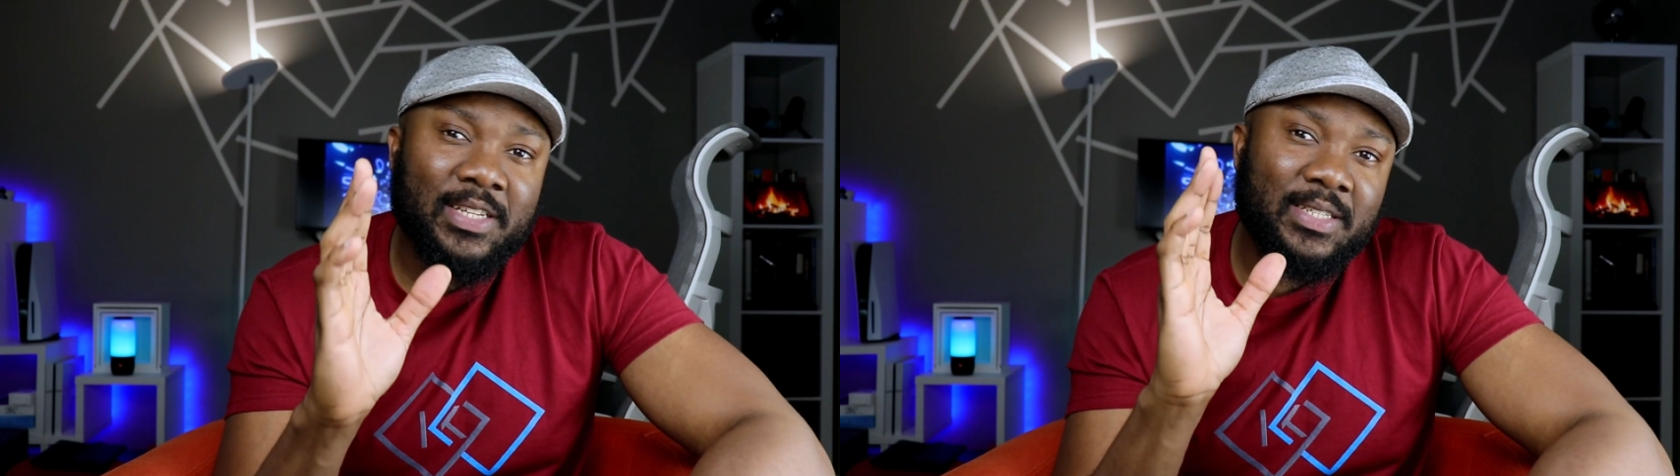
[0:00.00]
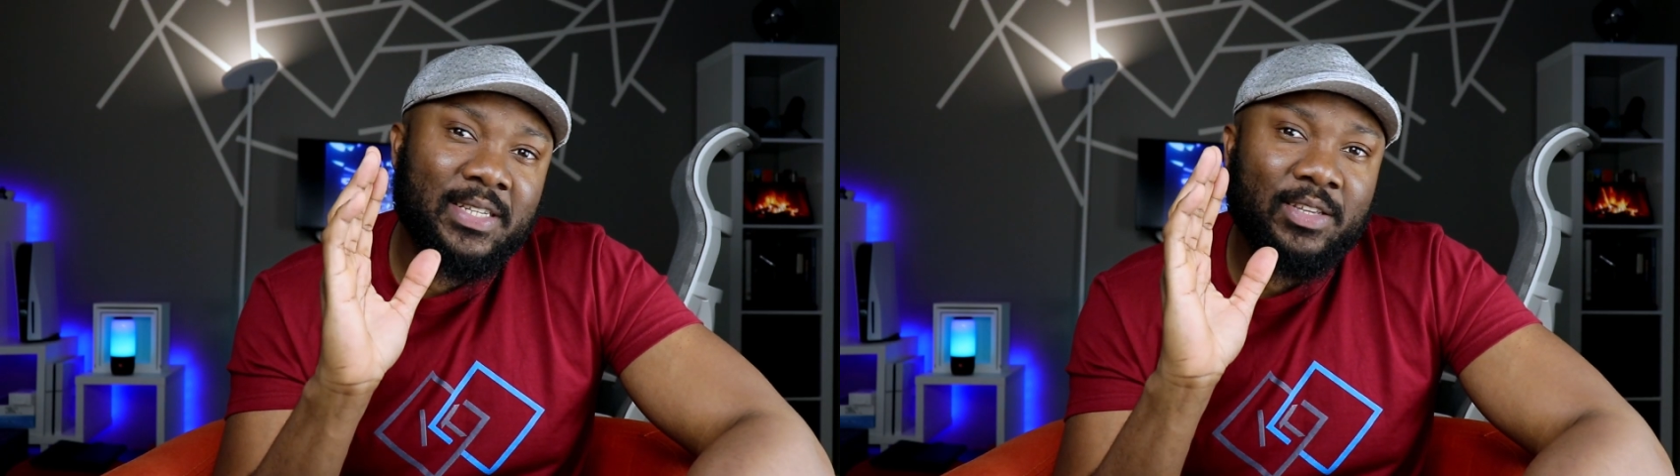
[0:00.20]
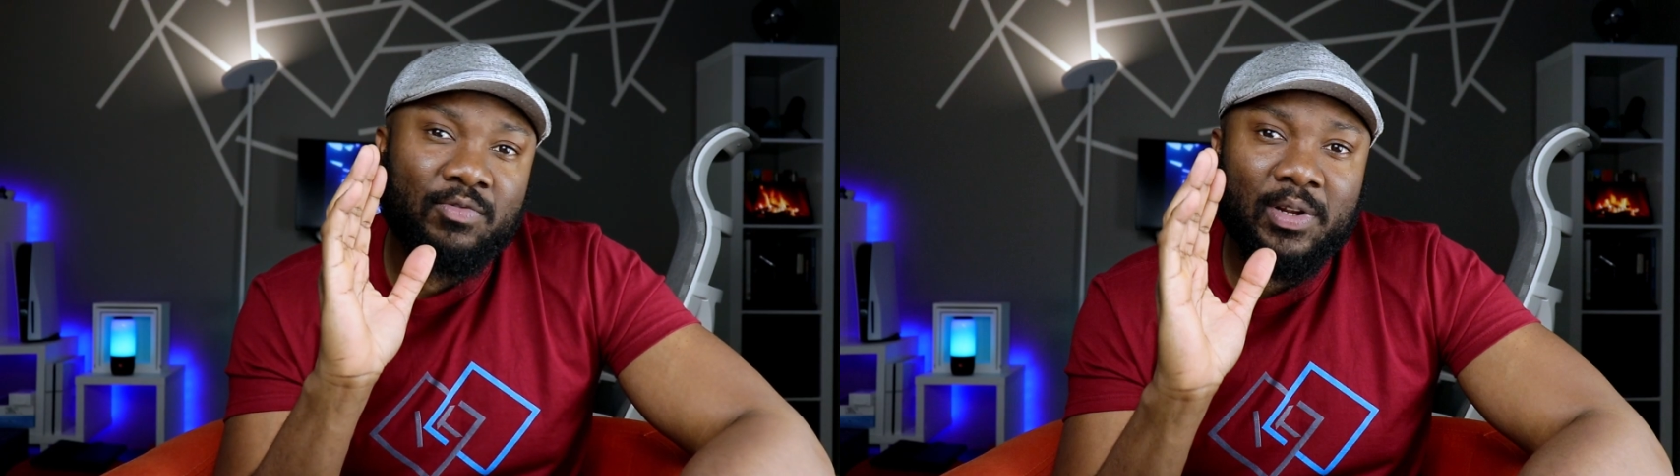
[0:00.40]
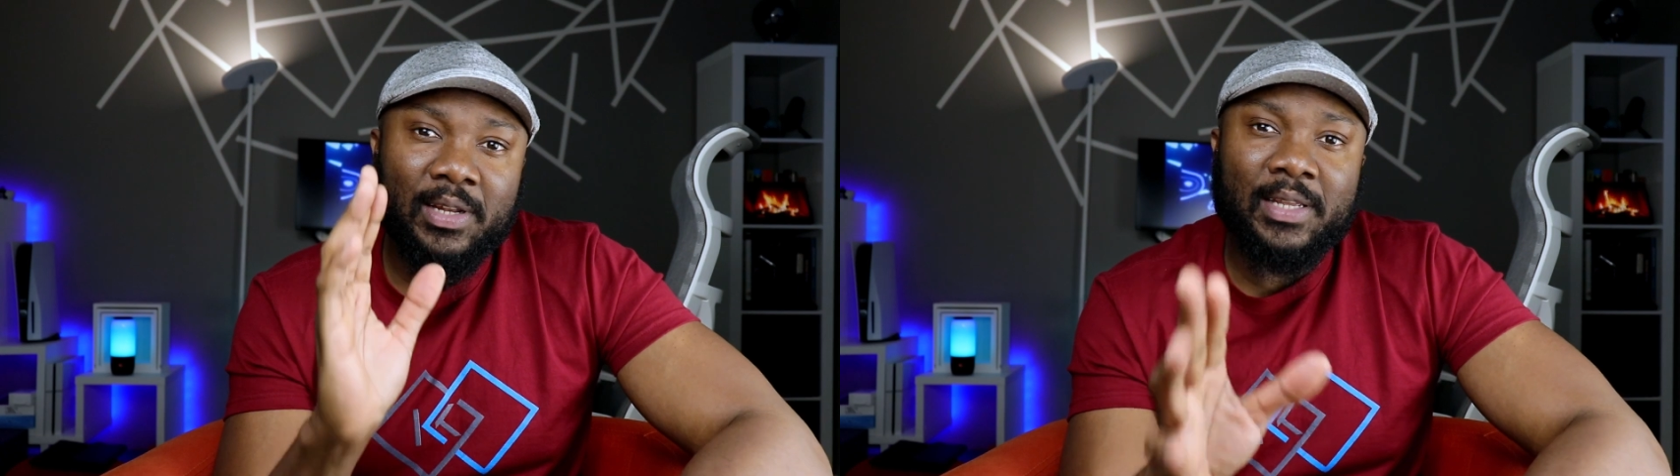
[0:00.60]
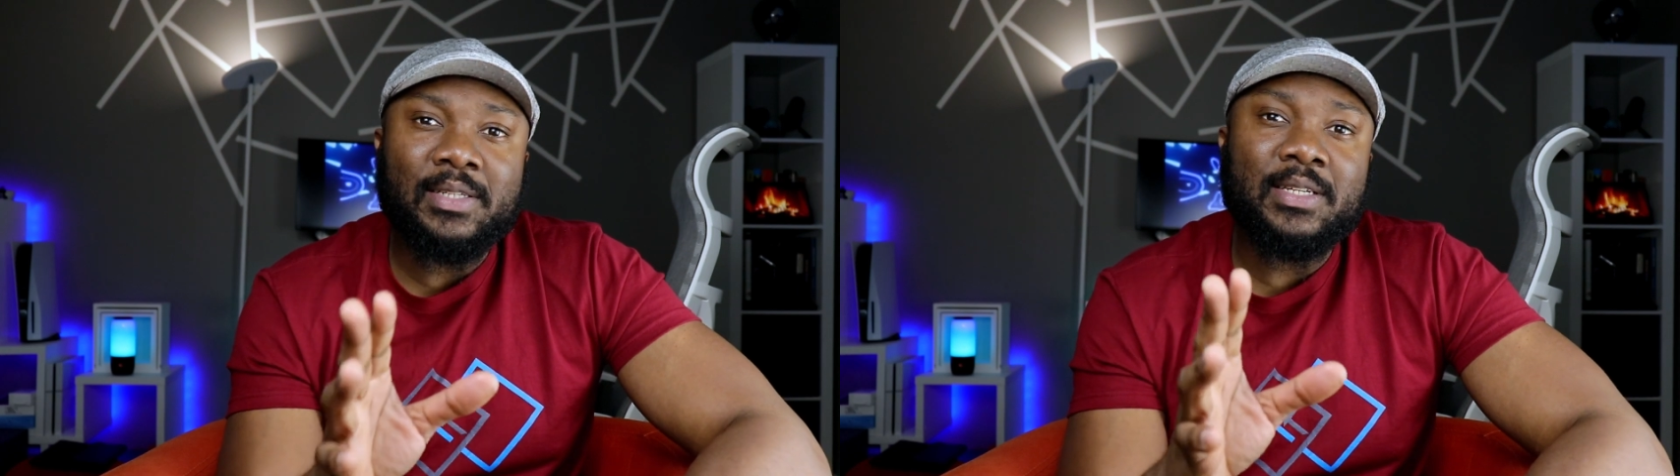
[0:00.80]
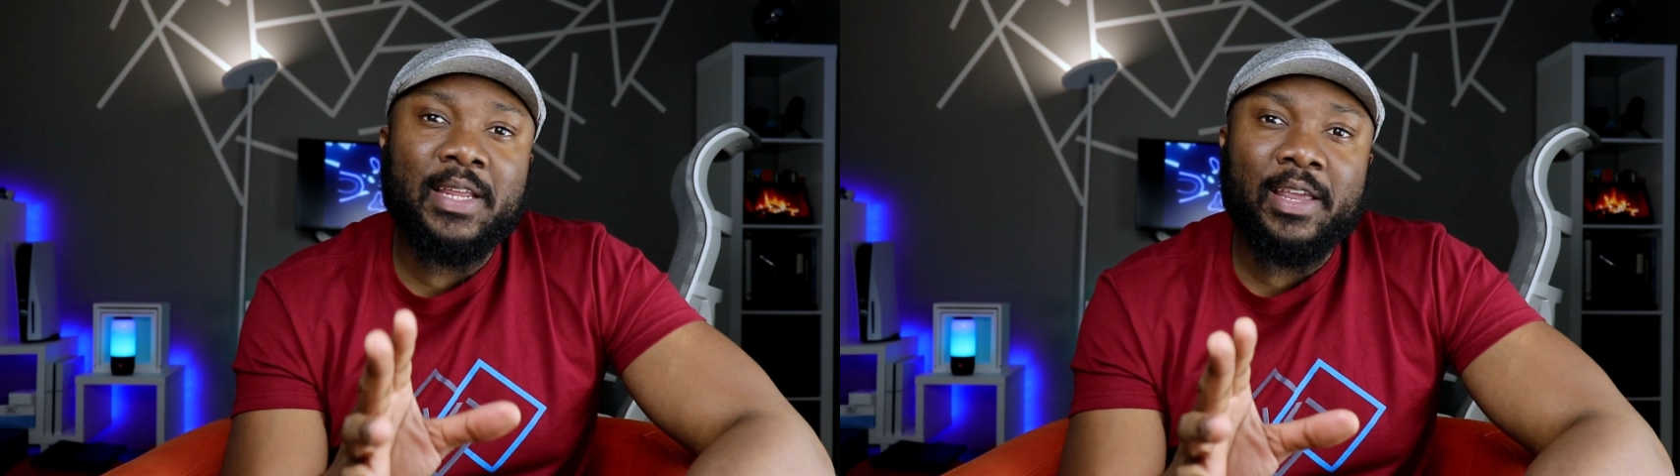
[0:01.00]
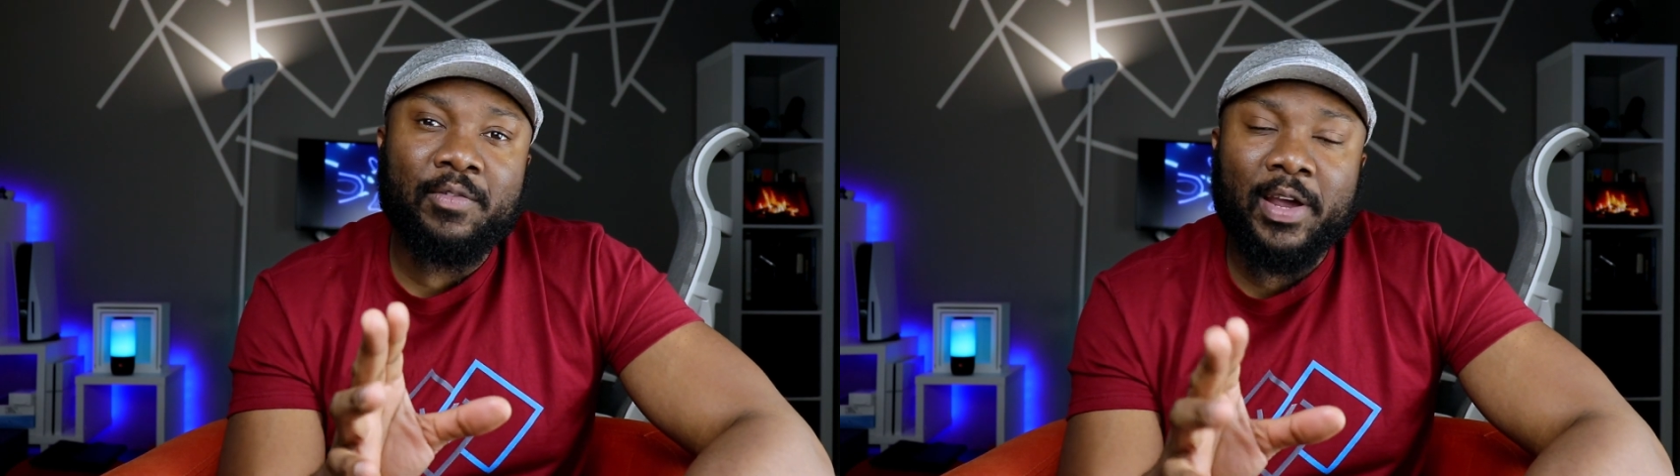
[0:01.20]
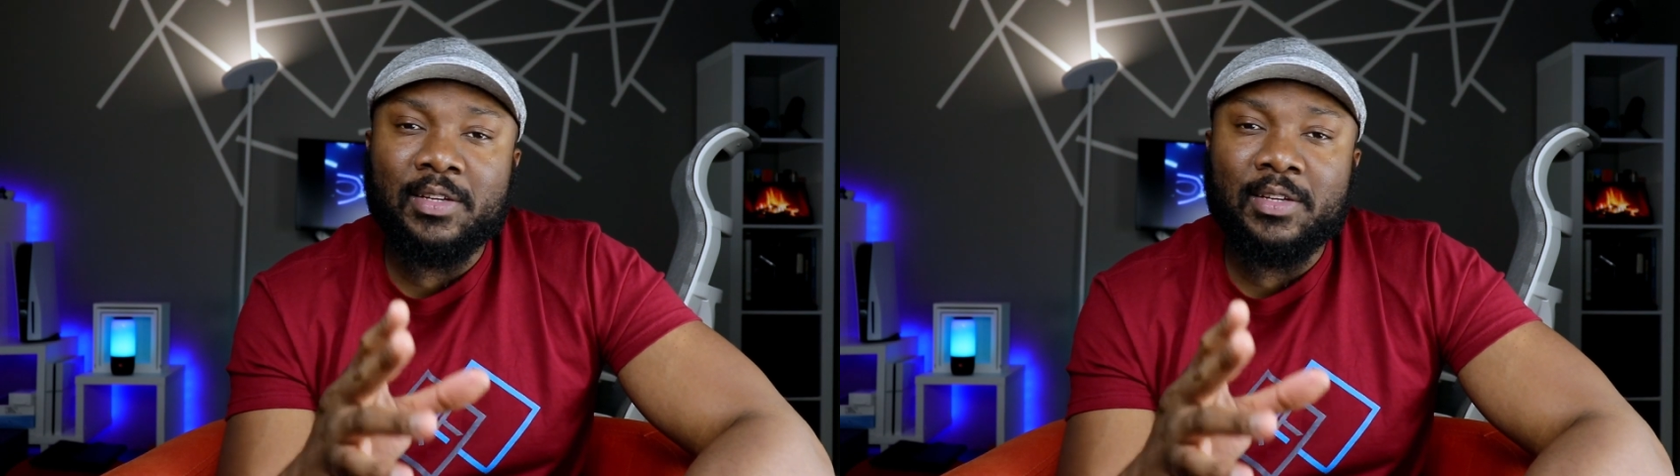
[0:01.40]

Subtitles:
is the release date, right?